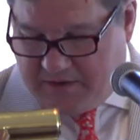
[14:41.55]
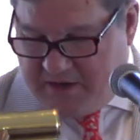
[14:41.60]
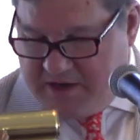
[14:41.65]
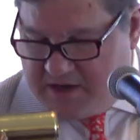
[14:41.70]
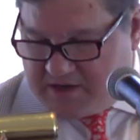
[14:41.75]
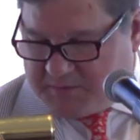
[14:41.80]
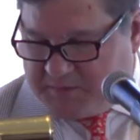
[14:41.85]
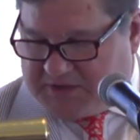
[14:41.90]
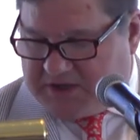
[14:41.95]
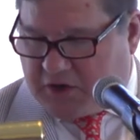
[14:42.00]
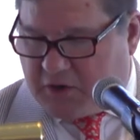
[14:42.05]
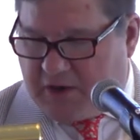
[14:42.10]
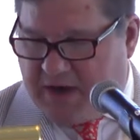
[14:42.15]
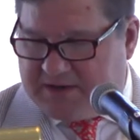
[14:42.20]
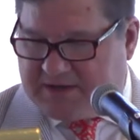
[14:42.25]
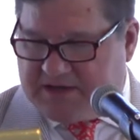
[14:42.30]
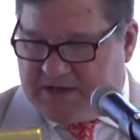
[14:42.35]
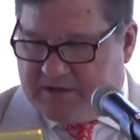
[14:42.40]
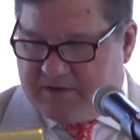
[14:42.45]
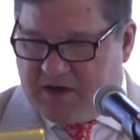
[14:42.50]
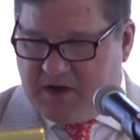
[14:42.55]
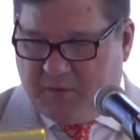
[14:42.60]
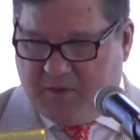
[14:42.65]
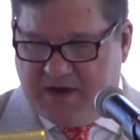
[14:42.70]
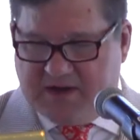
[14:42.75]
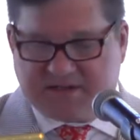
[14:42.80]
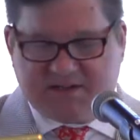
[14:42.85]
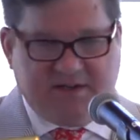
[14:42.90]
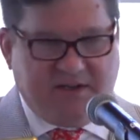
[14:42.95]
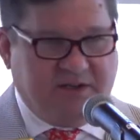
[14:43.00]
here's what the criteria
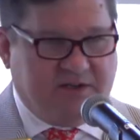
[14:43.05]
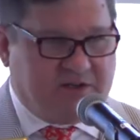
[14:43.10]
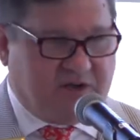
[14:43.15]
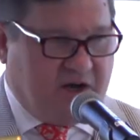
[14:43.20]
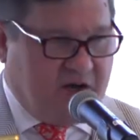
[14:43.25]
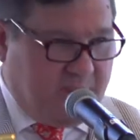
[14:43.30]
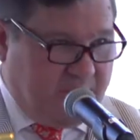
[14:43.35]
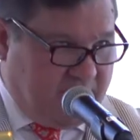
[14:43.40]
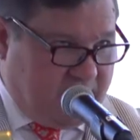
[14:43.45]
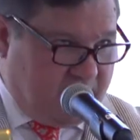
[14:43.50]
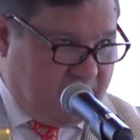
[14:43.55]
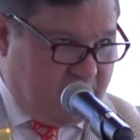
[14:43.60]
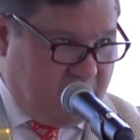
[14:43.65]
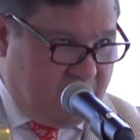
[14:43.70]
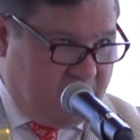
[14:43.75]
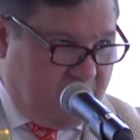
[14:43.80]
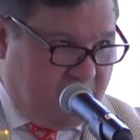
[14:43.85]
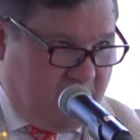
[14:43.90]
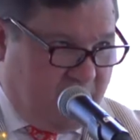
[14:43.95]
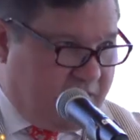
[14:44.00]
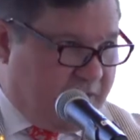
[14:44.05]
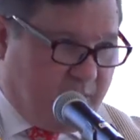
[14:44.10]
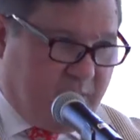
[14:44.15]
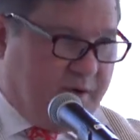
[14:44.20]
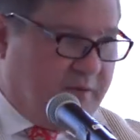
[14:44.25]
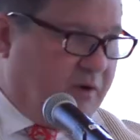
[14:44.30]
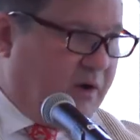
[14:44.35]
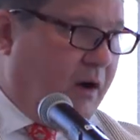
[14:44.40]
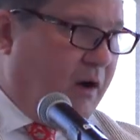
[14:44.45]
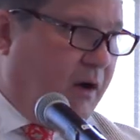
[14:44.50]
was to determine that
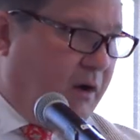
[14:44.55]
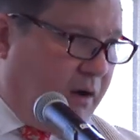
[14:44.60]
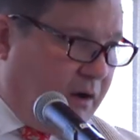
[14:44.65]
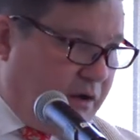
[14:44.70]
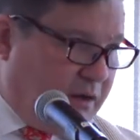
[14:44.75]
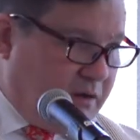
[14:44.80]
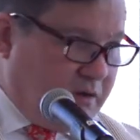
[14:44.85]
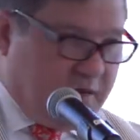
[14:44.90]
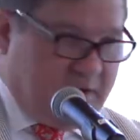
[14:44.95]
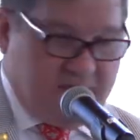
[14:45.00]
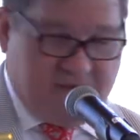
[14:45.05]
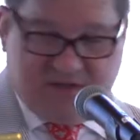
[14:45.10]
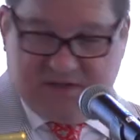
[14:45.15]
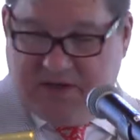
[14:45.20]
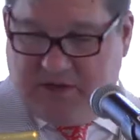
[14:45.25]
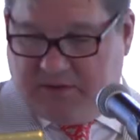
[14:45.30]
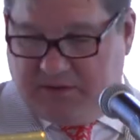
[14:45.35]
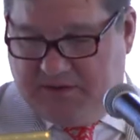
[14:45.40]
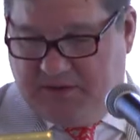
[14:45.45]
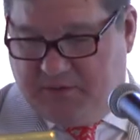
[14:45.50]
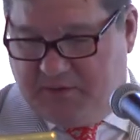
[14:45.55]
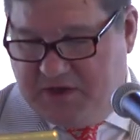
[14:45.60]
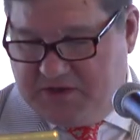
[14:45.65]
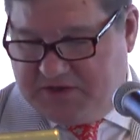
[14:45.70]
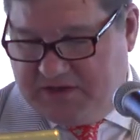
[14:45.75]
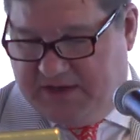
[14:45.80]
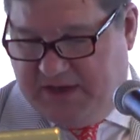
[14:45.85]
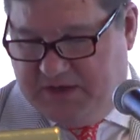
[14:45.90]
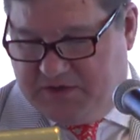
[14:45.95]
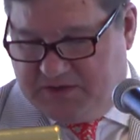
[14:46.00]
we were all secretly
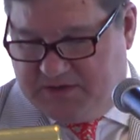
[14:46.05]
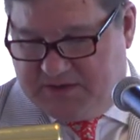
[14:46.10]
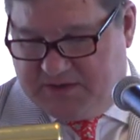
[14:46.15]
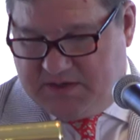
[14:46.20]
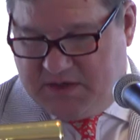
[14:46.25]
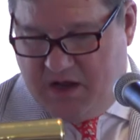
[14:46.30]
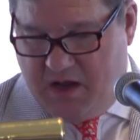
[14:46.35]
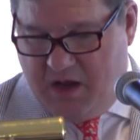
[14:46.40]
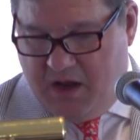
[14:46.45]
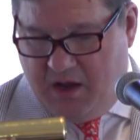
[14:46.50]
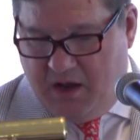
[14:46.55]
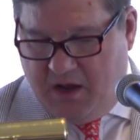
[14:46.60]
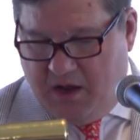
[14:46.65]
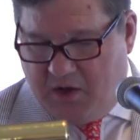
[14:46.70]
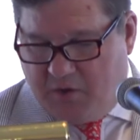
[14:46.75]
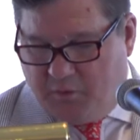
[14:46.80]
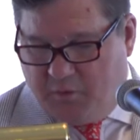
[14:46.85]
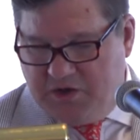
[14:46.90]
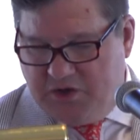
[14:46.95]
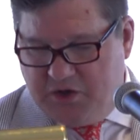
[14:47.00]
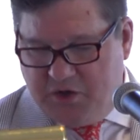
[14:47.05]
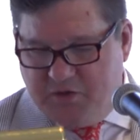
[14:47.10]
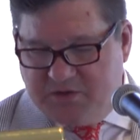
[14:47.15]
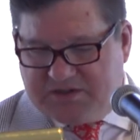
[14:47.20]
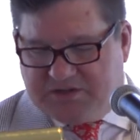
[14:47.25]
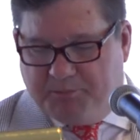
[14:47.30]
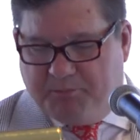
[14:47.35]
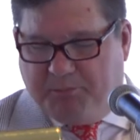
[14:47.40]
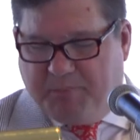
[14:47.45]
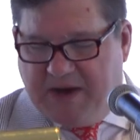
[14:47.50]
Russian agents. We
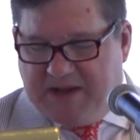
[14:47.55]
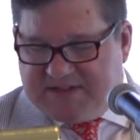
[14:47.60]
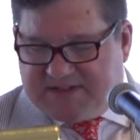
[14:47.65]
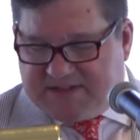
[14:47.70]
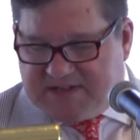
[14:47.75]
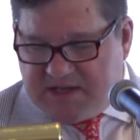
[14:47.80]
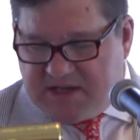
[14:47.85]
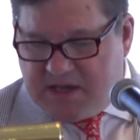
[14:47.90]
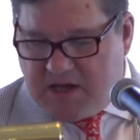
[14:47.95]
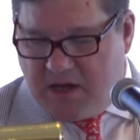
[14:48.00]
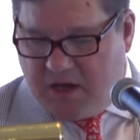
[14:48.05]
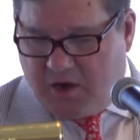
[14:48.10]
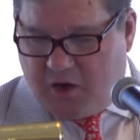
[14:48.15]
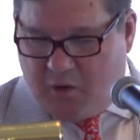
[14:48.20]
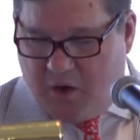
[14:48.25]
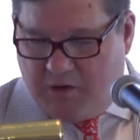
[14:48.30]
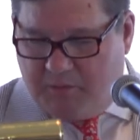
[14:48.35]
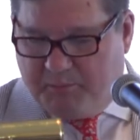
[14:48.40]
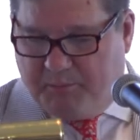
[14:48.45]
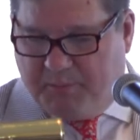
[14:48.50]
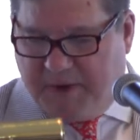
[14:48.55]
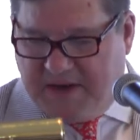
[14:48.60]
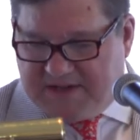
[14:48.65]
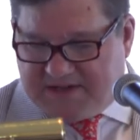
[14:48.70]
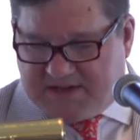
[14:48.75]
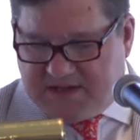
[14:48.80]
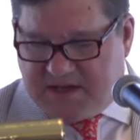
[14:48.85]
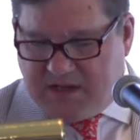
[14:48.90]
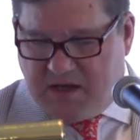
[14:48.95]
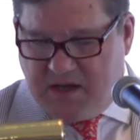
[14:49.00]
used buzzy, quote,
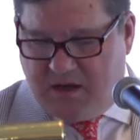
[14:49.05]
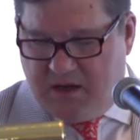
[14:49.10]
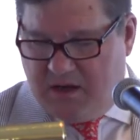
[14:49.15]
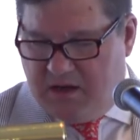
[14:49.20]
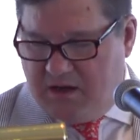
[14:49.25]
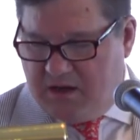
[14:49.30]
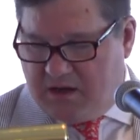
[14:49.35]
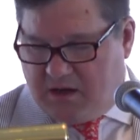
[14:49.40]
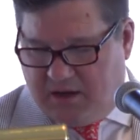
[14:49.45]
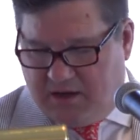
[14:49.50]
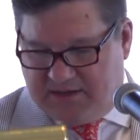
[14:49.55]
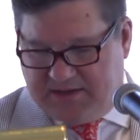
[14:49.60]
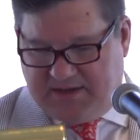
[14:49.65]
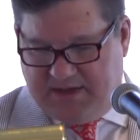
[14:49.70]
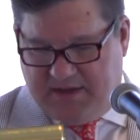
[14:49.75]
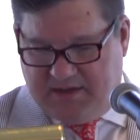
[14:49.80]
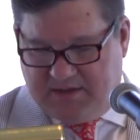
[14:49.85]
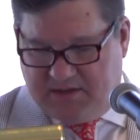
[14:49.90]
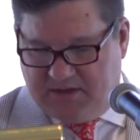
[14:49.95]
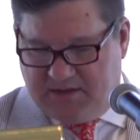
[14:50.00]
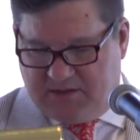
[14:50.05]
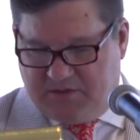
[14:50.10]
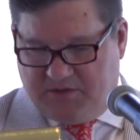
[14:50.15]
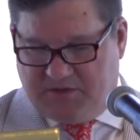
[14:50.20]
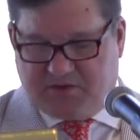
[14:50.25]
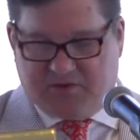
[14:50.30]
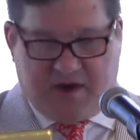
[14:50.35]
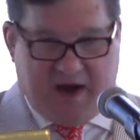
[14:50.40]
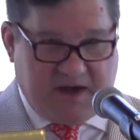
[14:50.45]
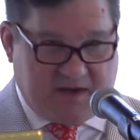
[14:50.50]
buzzy content to
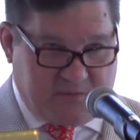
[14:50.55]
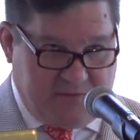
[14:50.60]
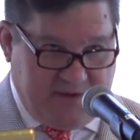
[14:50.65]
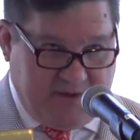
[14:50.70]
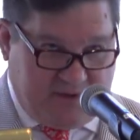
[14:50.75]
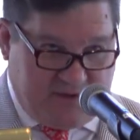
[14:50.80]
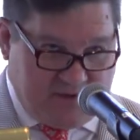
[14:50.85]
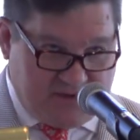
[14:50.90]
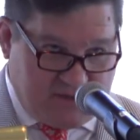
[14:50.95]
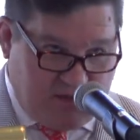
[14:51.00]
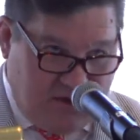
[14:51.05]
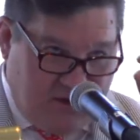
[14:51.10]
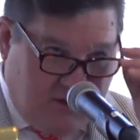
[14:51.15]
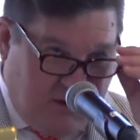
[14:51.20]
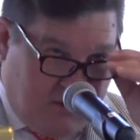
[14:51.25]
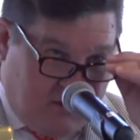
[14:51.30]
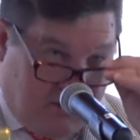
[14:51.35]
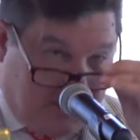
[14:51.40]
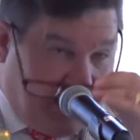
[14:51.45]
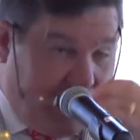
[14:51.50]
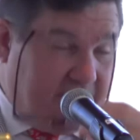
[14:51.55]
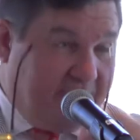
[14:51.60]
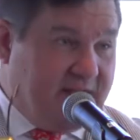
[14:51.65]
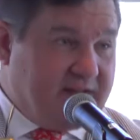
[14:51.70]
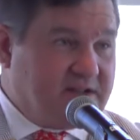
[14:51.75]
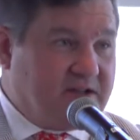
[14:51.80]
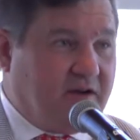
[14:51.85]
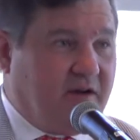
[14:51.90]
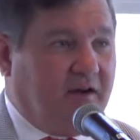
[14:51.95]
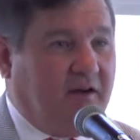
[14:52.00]
attract readers. Okay,
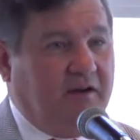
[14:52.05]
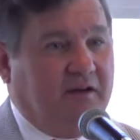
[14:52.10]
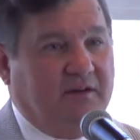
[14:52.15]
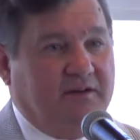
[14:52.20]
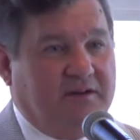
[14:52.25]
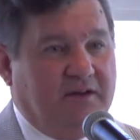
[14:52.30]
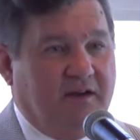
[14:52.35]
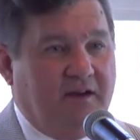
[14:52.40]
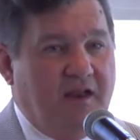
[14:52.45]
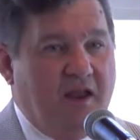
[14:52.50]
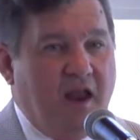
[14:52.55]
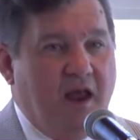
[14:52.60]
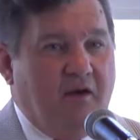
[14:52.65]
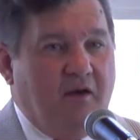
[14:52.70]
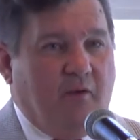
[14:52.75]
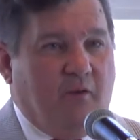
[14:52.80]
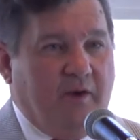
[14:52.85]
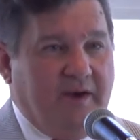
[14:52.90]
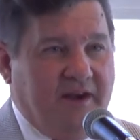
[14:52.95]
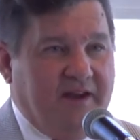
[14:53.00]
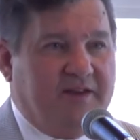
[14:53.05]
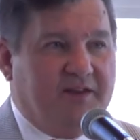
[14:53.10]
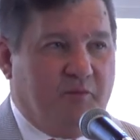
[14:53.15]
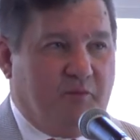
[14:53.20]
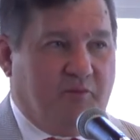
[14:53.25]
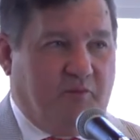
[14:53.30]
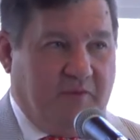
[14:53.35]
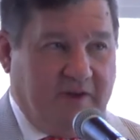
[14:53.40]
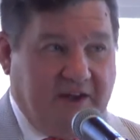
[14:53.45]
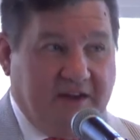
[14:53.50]
that's called, we need
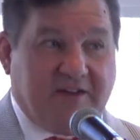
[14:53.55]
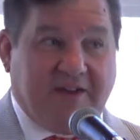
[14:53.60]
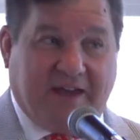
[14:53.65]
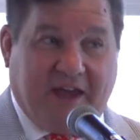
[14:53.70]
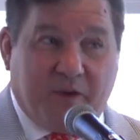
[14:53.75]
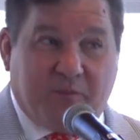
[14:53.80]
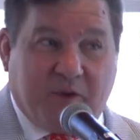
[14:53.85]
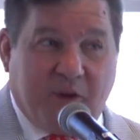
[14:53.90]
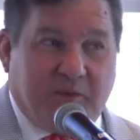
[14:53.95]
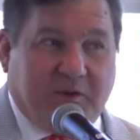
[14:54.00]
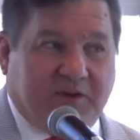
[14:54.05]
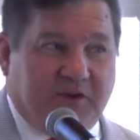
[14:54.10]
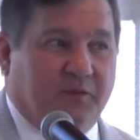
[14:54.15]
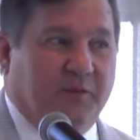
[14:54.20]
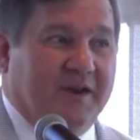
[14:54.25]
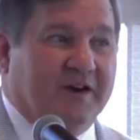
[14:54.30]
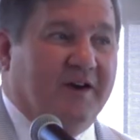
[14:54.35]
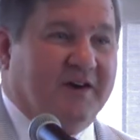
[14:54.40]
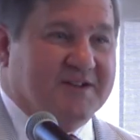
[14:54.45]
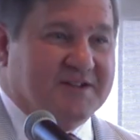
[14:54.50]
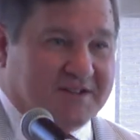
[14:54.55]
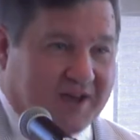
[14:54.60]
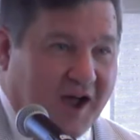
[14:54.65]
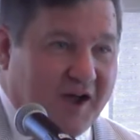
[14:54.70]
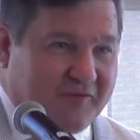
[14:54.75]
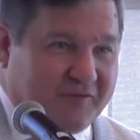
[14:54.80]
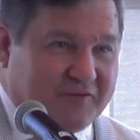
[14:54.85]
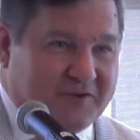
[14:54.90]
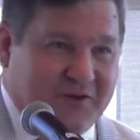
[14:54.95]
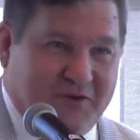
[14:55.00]
to get people to read our
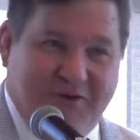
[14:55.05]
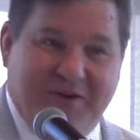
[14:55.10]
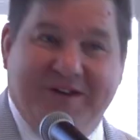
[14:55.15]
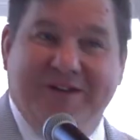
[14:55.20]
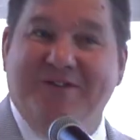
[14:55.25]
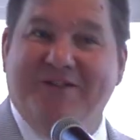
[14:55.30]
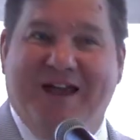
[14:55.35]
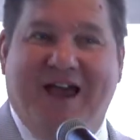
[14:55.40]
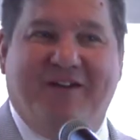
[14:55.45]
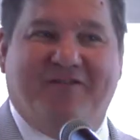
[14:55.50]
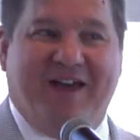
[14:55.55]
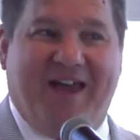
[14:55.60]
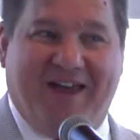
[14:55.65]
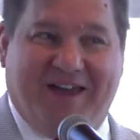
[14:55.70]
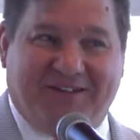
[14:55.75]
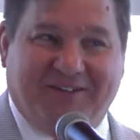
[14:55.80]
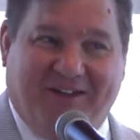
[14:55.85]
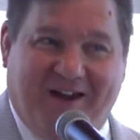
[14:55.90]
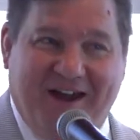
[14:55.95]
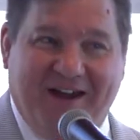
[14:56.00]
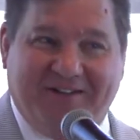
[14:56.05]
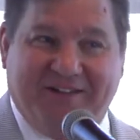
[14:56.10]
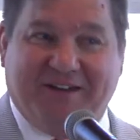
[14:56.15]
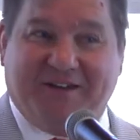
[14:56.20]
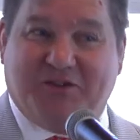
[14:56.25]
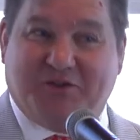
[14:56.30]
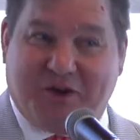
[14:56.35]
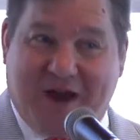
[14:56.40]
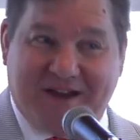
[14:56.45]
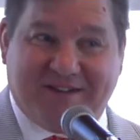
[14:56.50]
stuff. You have a headline
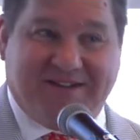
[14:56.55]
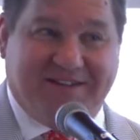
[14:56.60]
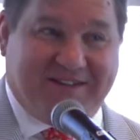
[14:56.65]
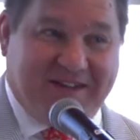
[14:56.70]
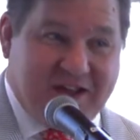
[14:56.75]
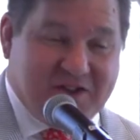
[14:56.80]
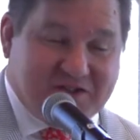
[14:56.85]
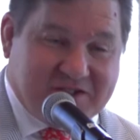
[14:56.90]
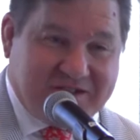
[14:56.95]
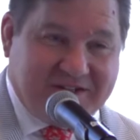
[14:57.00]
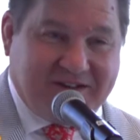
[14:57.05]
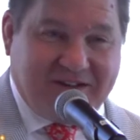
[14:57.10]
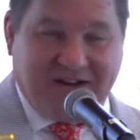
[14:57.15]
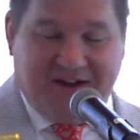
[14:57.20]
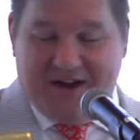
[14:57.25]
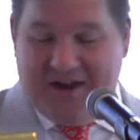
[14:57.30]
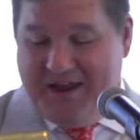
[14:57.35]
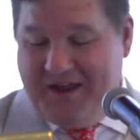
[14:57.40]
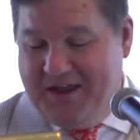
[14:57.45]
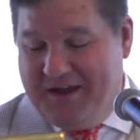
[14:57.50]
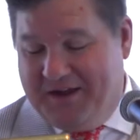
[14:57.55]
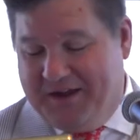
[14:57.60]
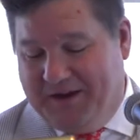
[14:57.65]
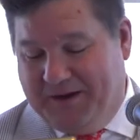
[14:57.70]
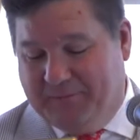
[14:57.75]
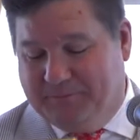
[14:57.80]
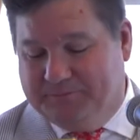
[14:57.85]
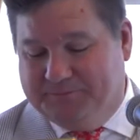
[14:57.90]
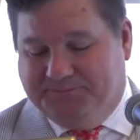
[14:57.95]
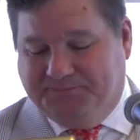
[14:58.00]
that attracts attention.
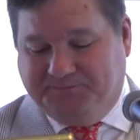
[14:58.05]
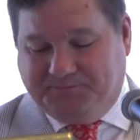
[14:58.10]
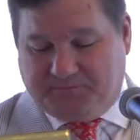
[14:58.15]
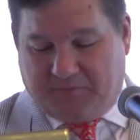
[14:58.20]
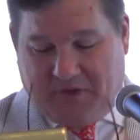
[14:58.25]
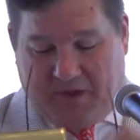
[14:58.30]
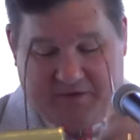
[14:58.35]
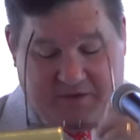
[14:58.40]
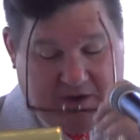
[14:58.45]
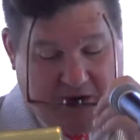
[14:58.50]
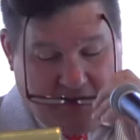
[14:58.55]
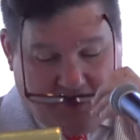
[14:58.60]
And the